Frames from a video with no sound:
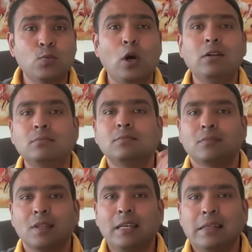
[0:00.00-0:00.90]
what
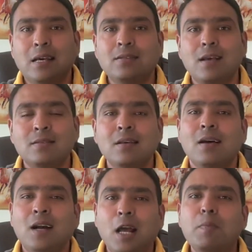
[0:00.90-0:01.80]
Gita says,
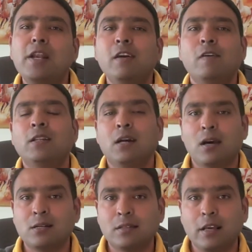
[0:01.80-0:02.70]

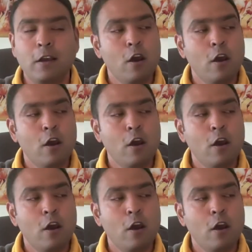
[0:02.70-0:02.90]
karmanyevadikaraste.